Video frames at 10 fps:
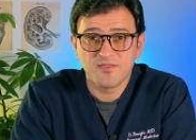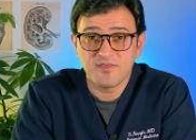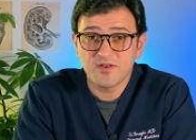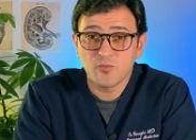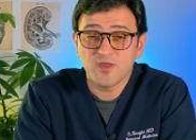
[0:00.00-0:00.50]

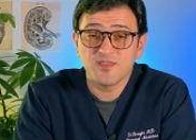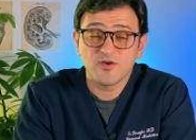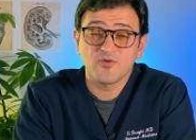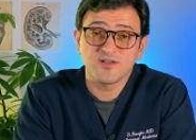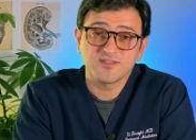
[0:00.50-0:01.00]
Then when they
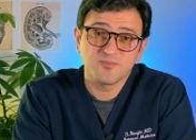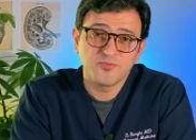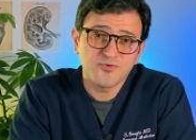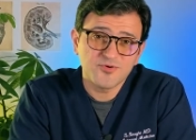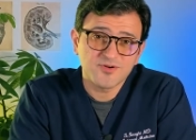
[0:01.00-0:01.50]
cross the
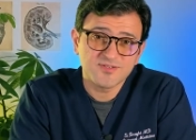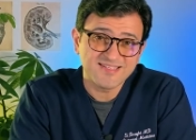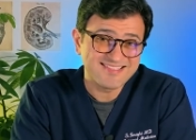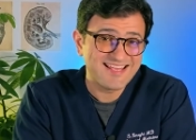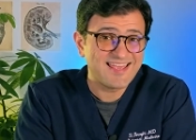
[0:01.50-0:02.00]
border,
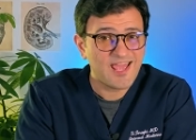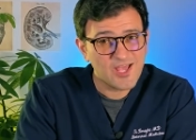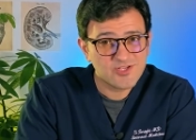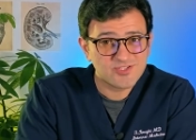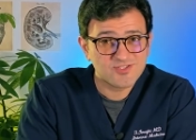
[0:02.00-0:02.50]
they take
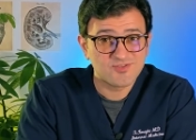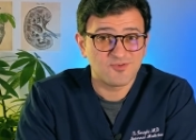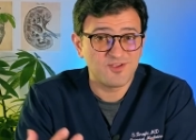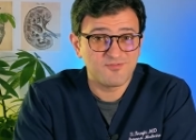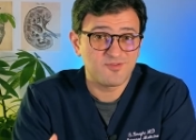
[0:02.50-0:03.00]
agents to
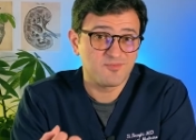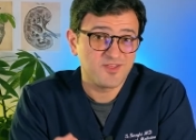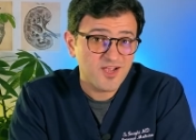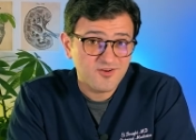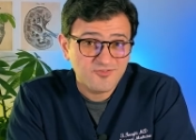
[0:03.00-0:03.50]
give them
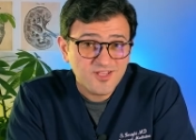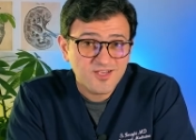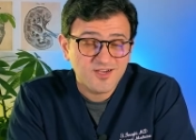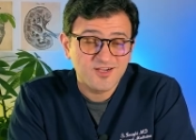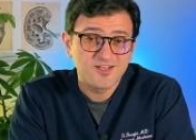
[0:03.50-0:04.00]

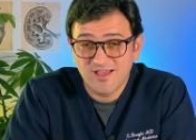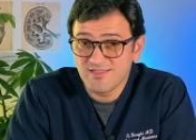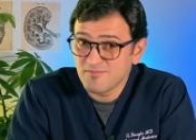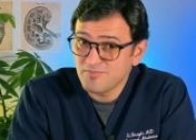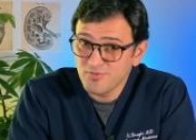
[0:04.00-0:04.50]
diarrhea and
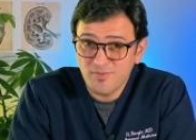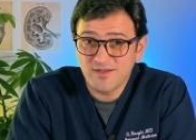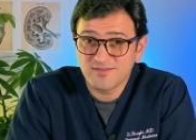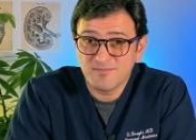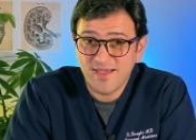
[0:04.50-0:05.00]
then poop
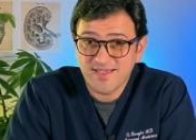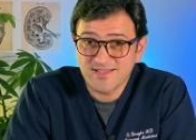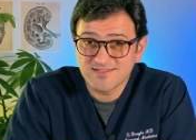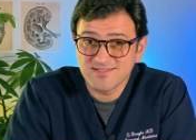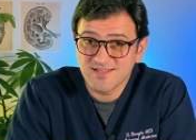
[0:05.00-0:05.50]
out the
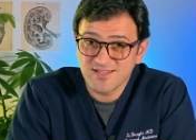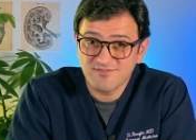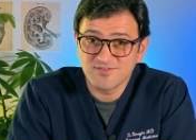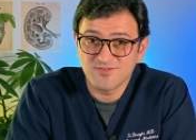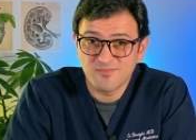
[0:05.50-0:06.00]
packets and give
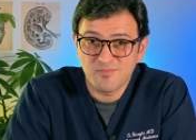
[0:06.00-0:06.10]
it to their